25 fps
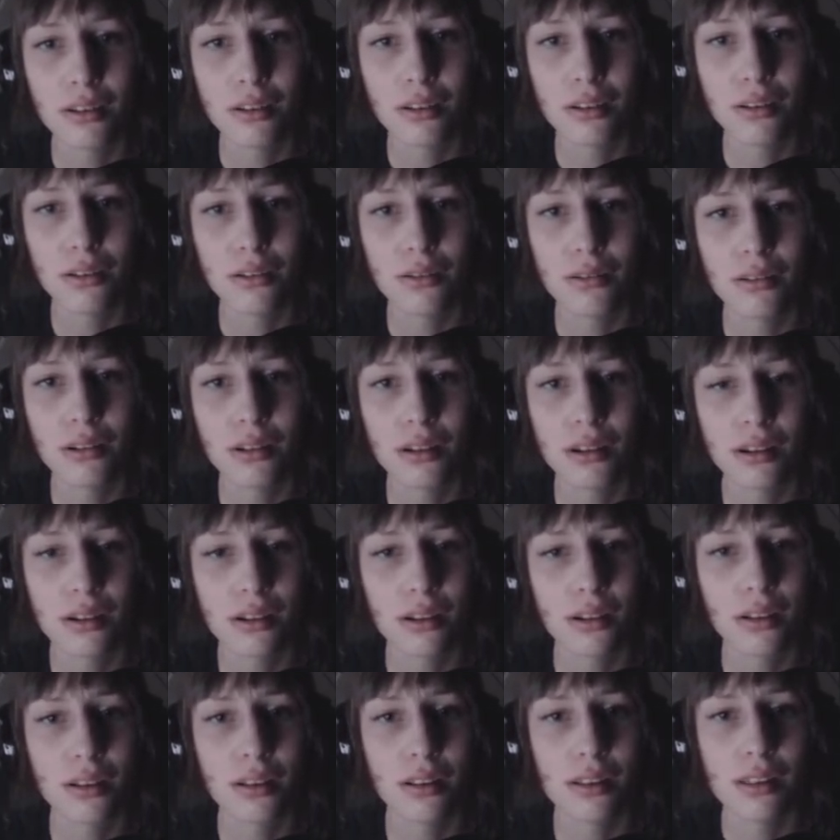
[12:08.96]
No.
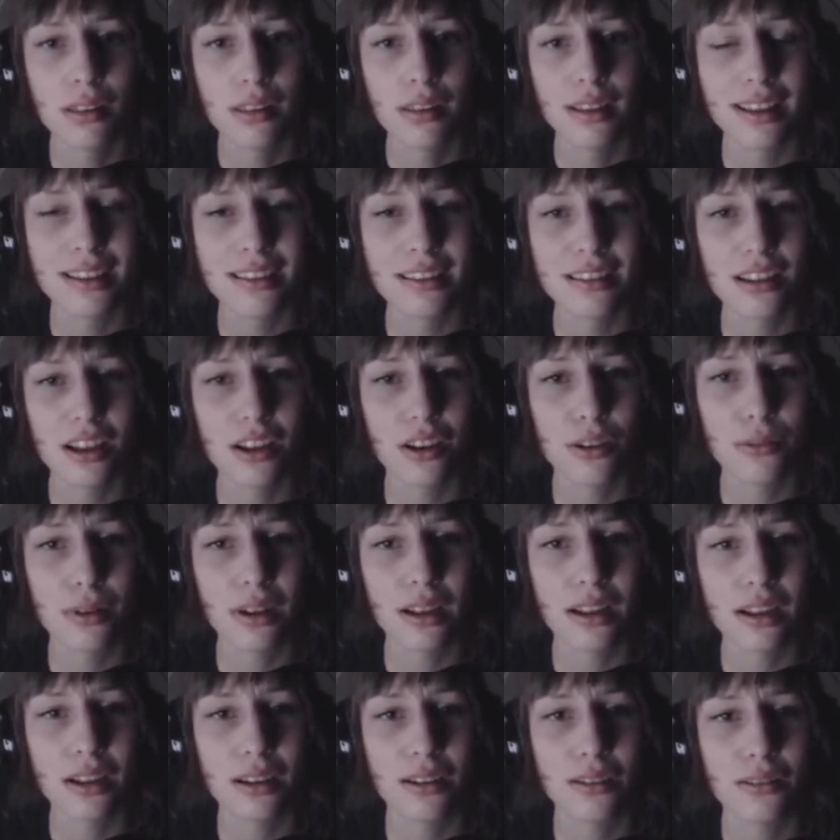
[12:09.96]
That's not a
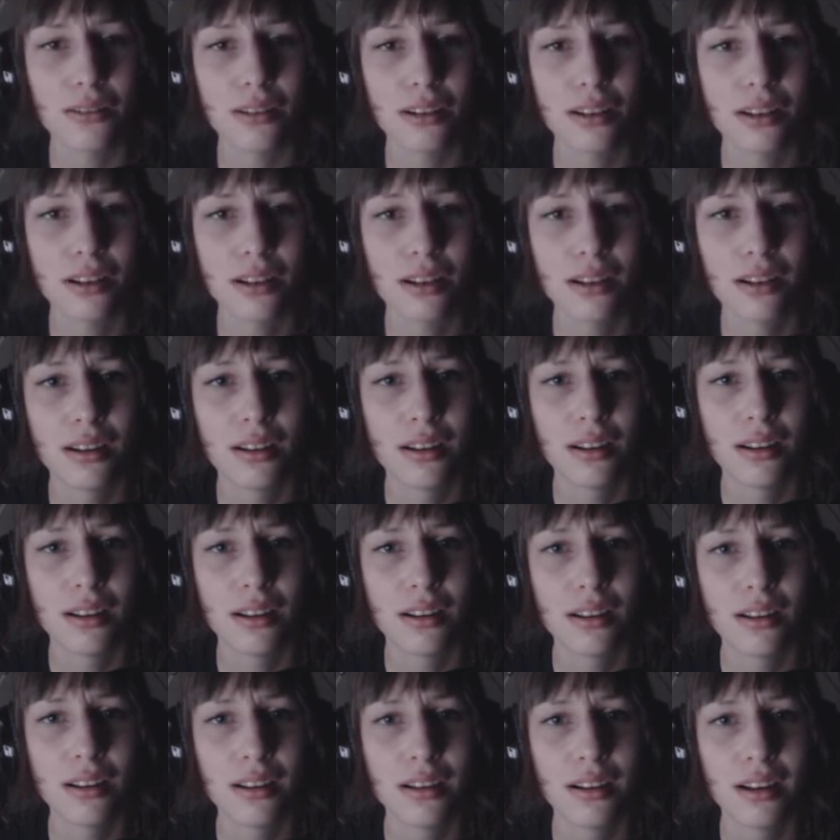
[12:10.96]
way out.
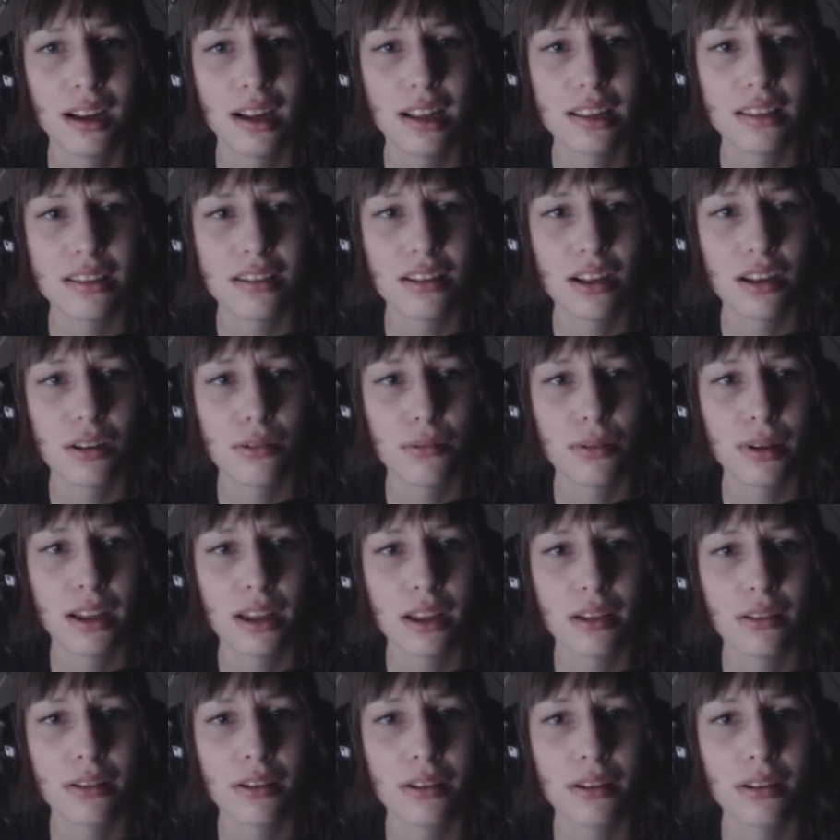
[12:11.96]
That's not a
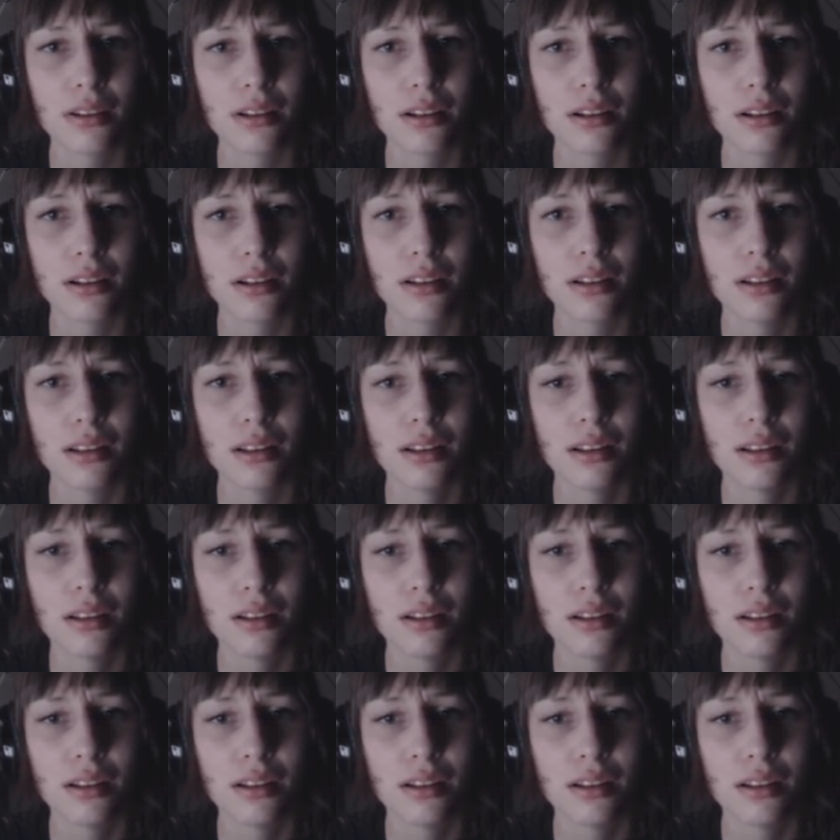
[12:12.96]
way out at all.